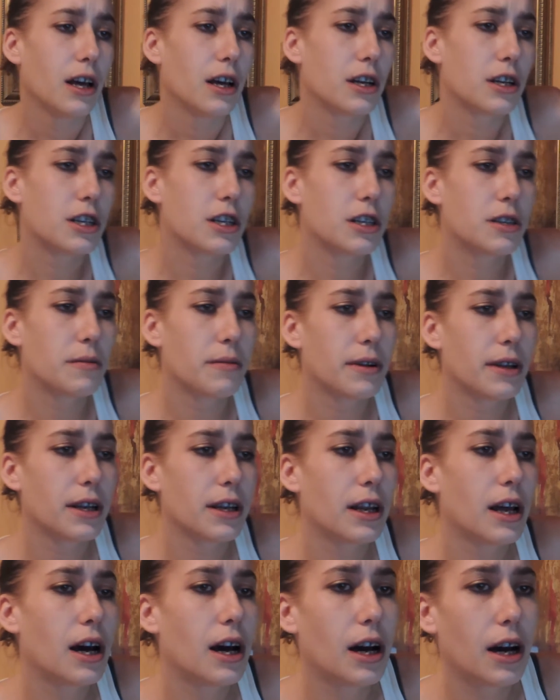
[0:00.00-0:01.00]
she's
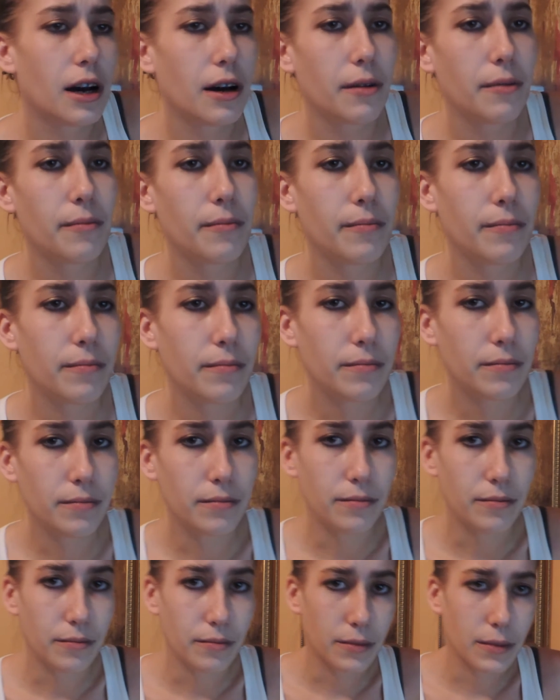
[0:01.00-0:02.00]
been
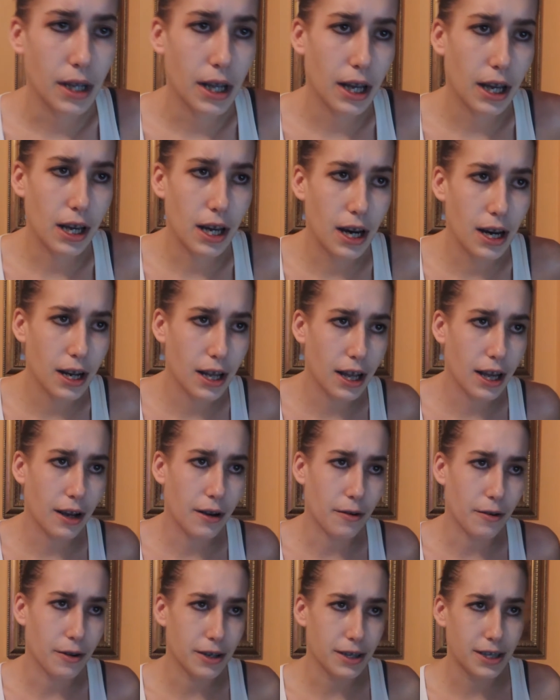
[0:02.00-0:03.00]
kind of
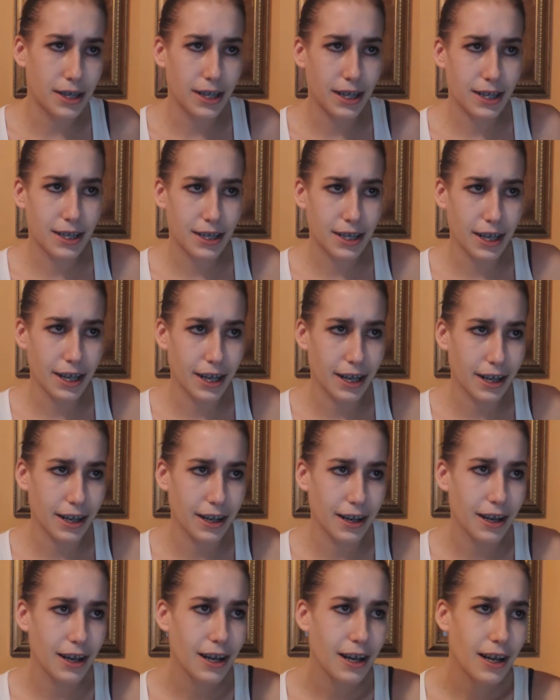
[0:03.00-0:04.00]

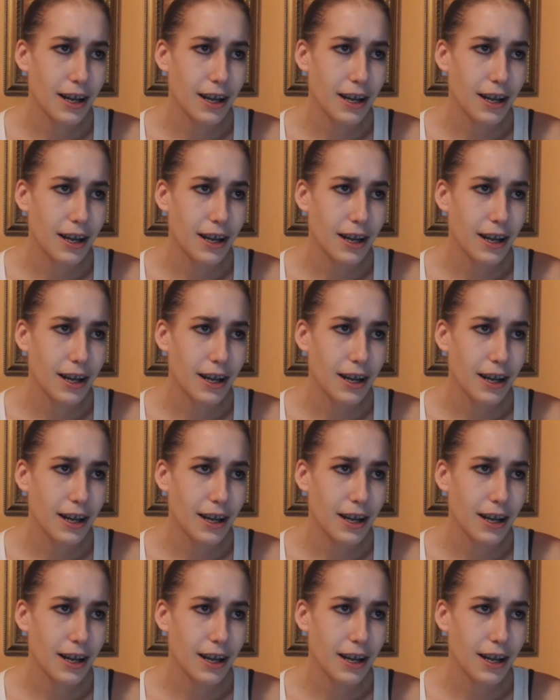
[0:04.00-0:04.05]
resisting